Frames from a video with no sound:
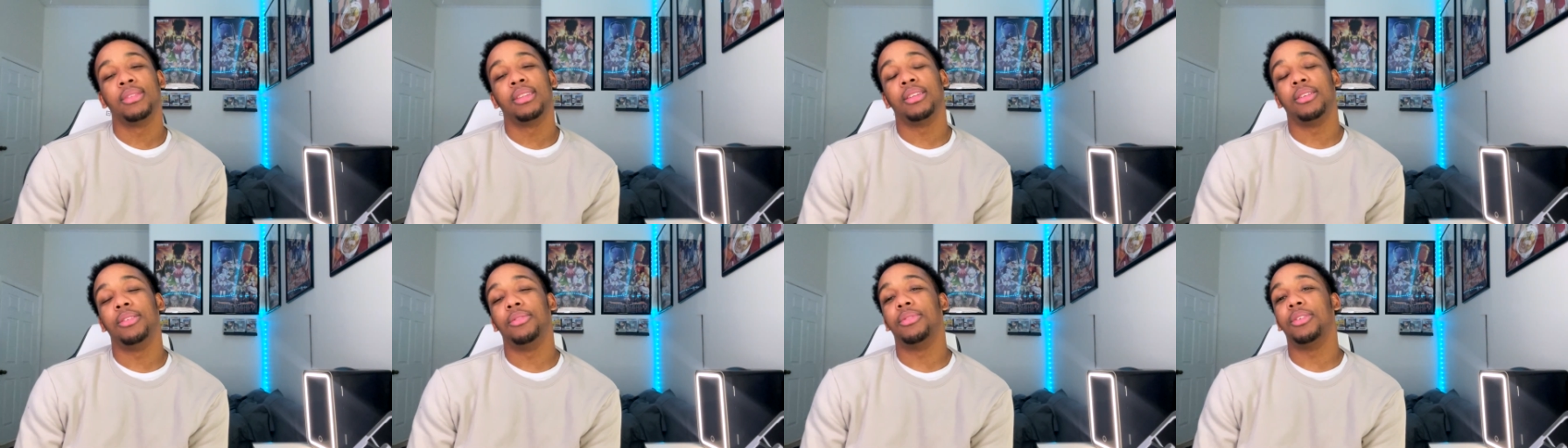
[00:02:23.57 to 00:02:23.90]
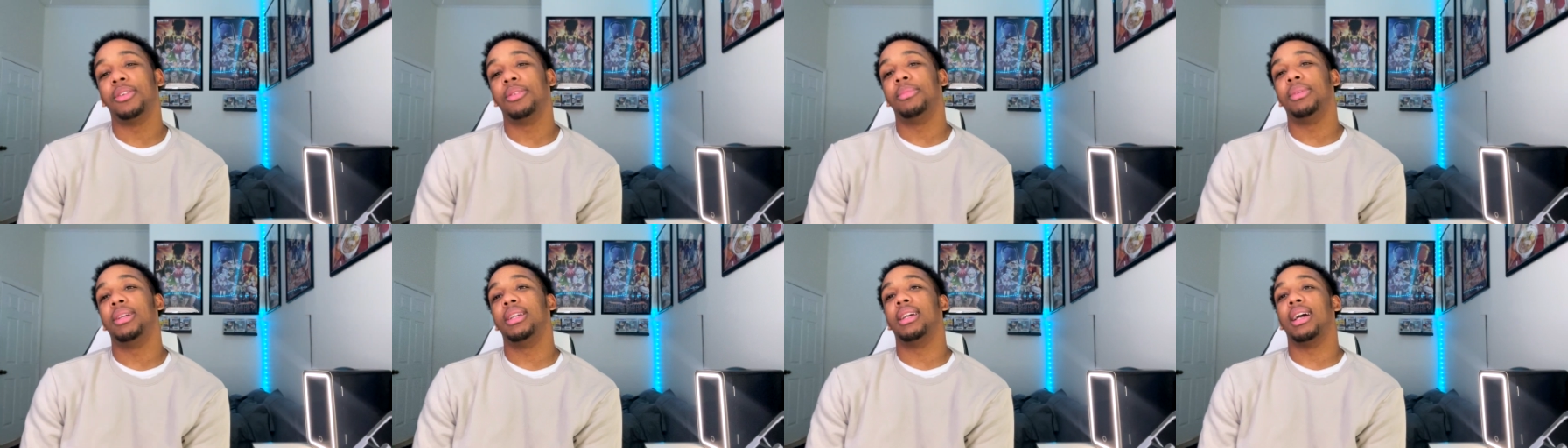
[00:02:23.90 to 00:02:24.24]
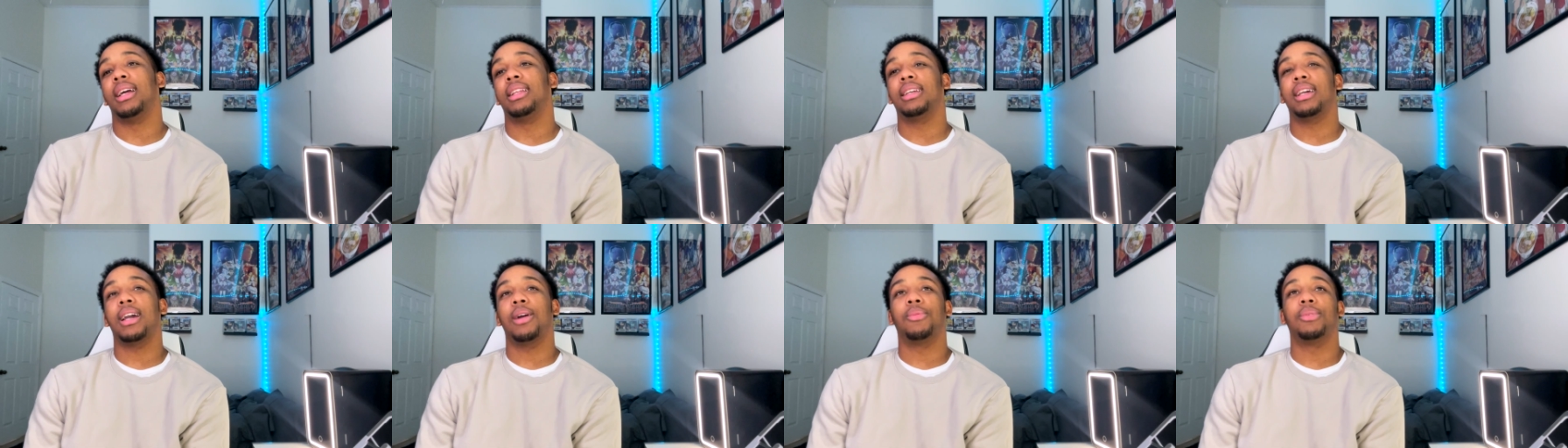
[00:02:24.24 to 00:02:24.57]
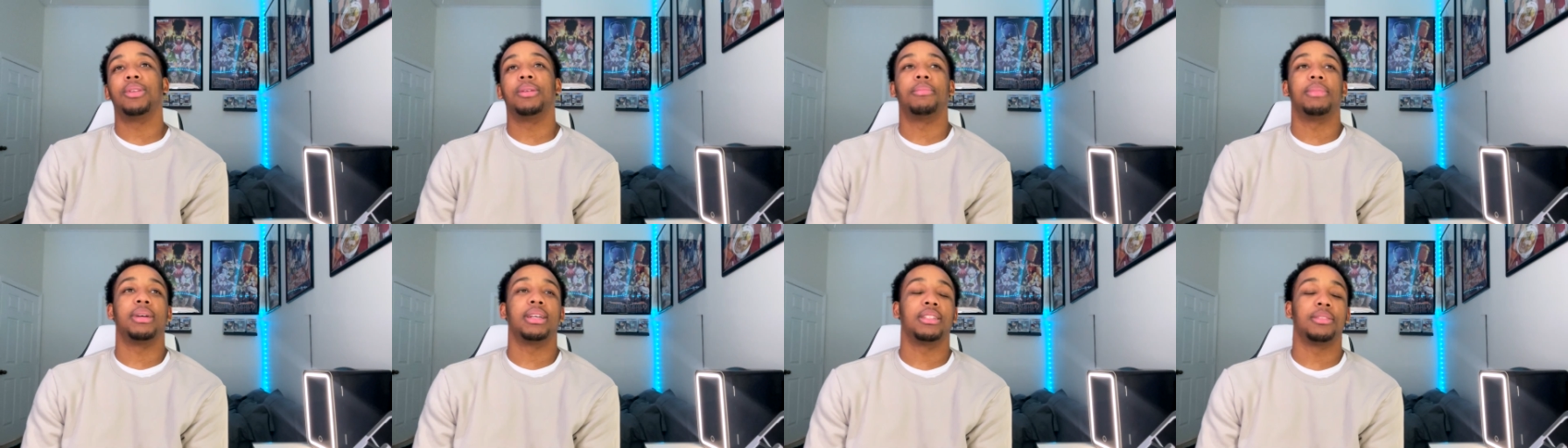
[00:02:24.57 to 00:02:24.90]
You feel me? I think I went to
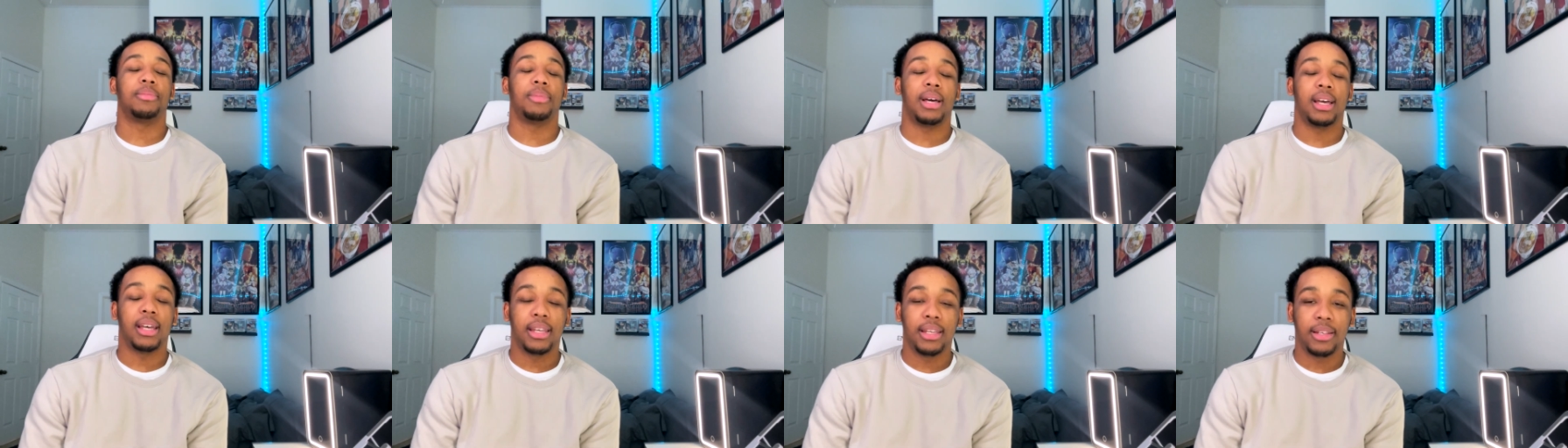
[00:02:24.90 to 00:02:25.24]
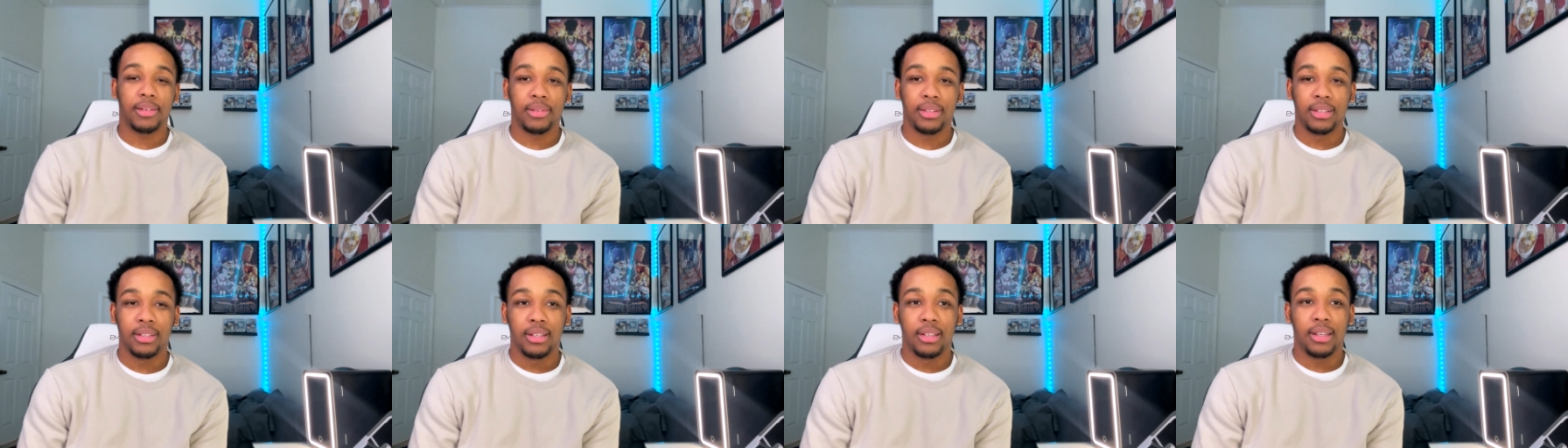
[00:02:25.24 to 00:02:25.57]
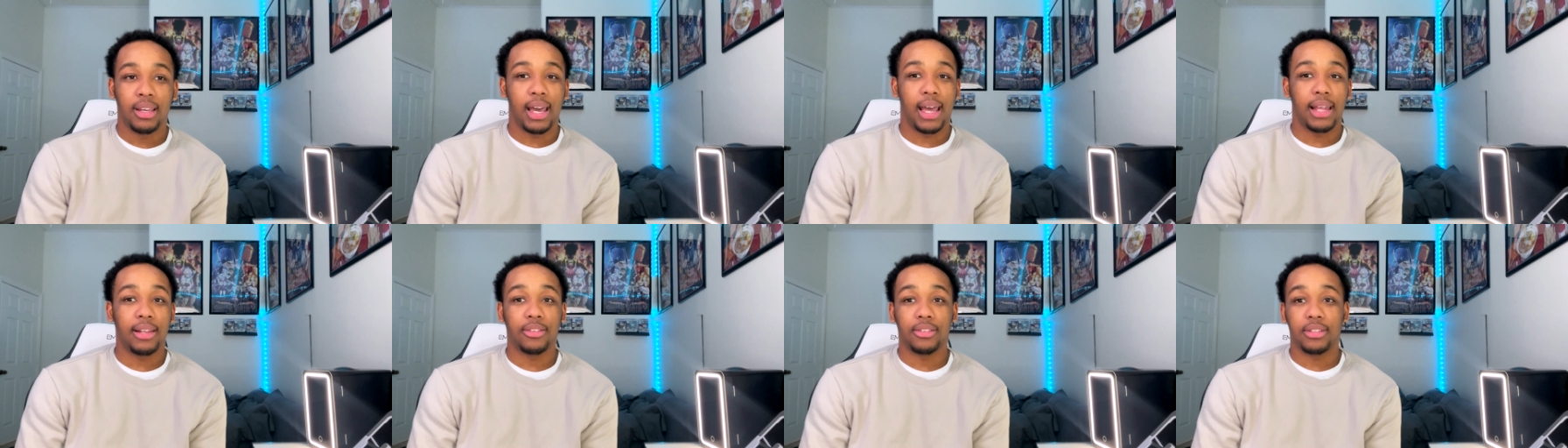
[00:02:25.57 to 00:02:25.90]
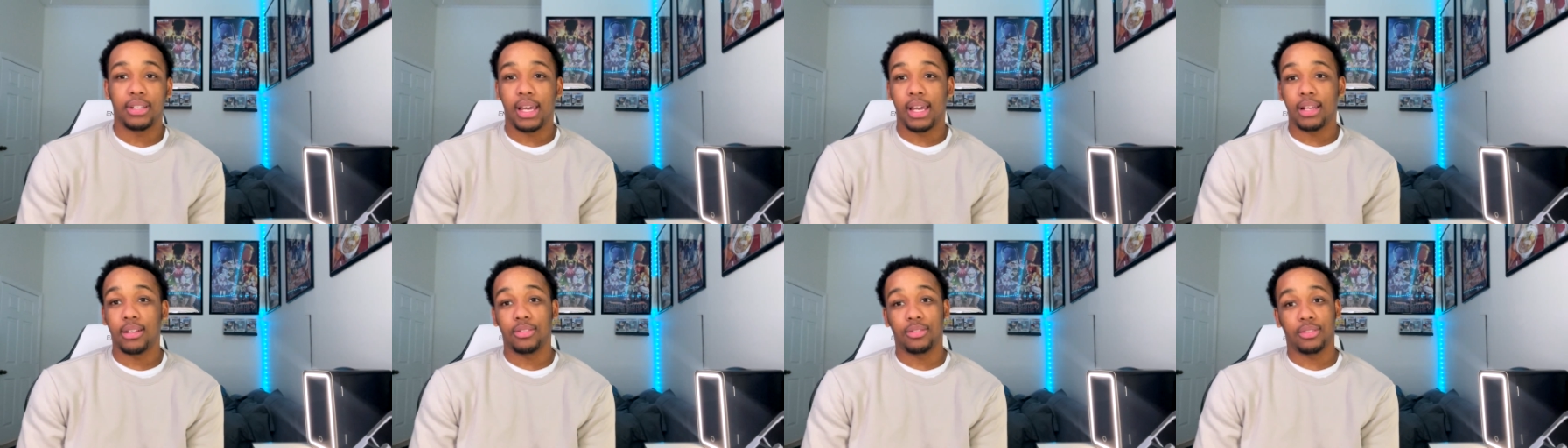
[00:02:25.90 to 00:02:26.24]
Best Buy after
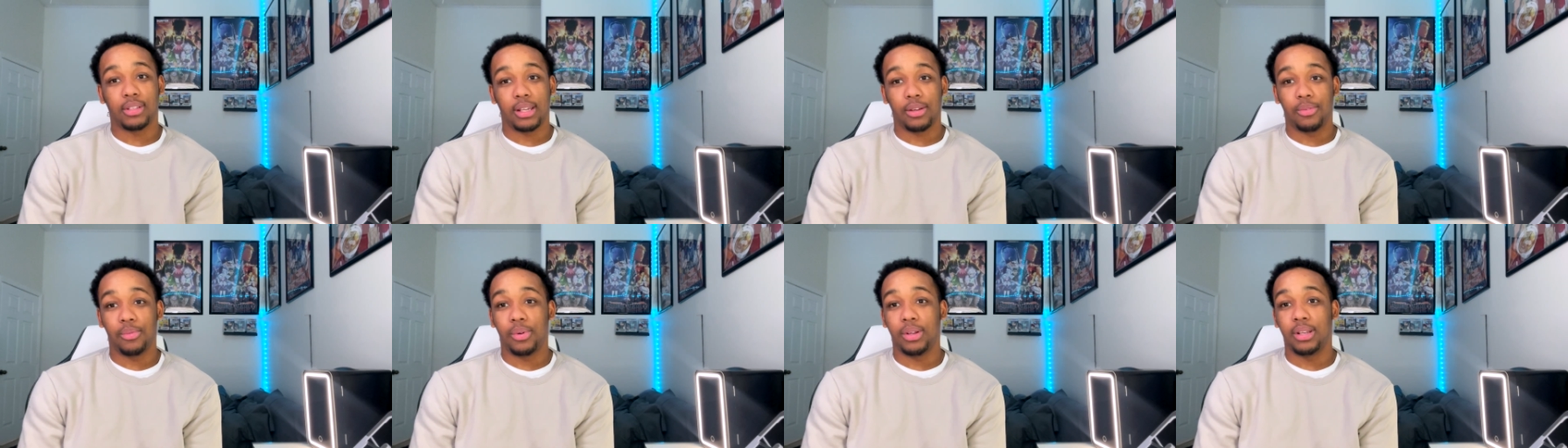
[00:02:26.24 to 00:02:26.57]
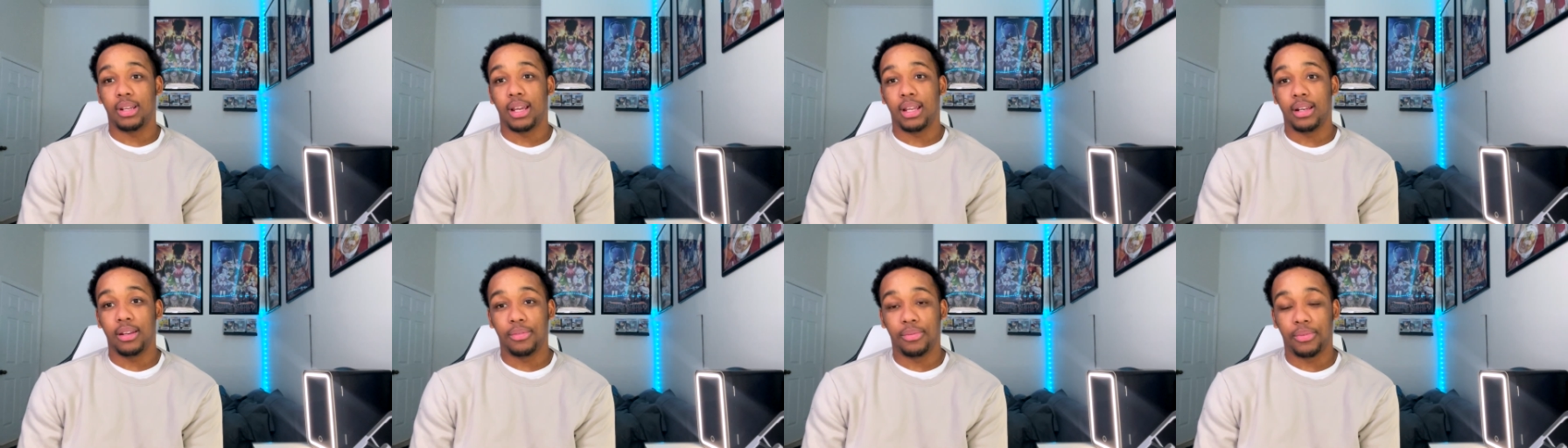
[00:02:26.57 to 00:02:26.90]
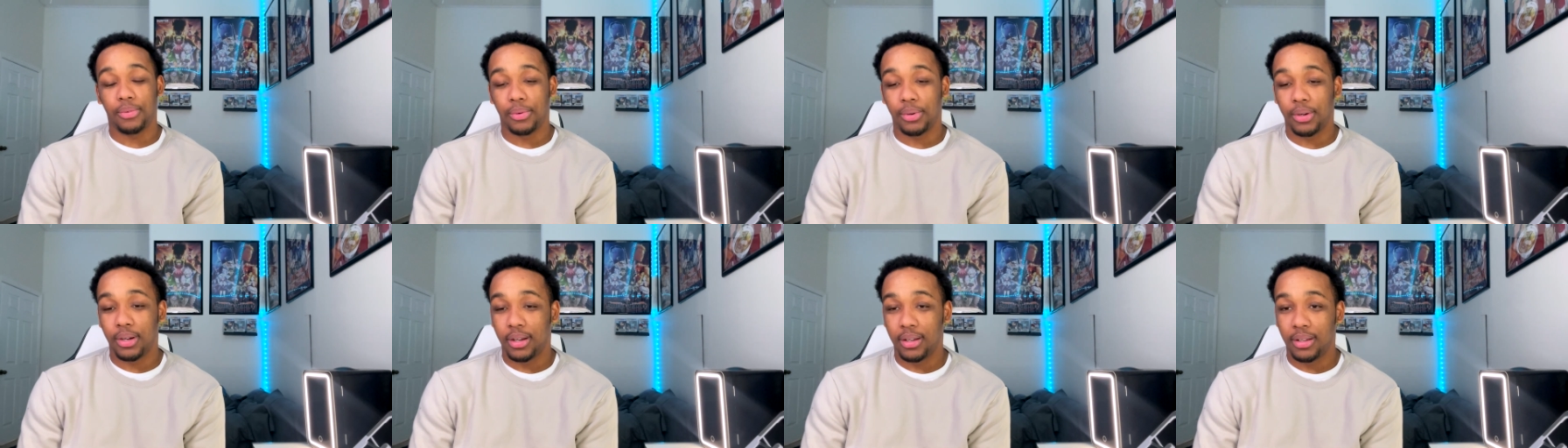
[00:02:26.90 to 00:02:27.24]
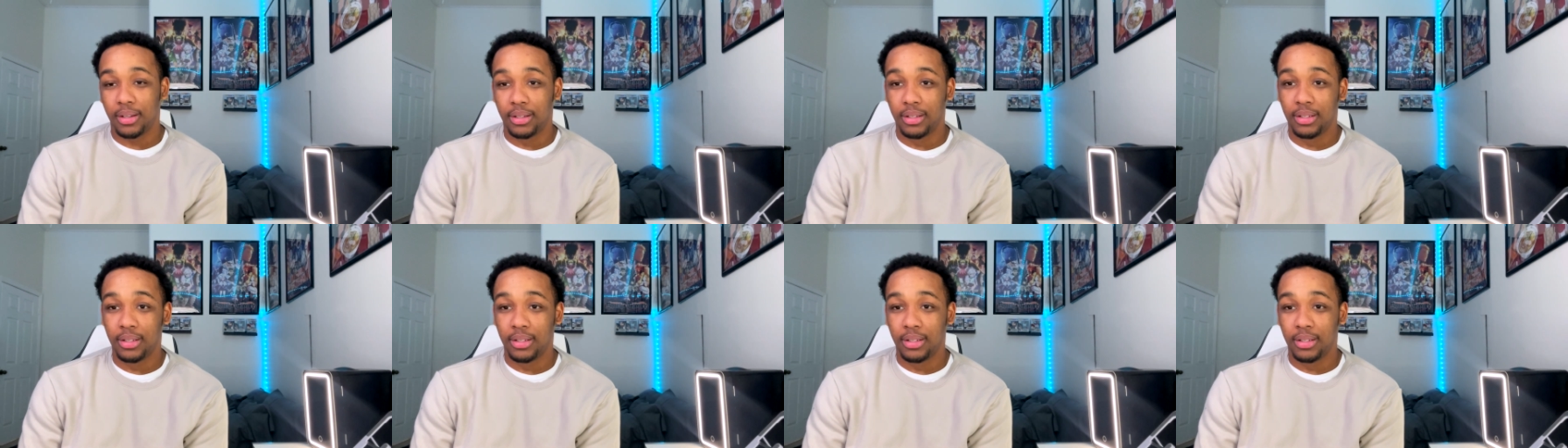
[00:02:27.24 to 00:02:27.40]
tax was like 194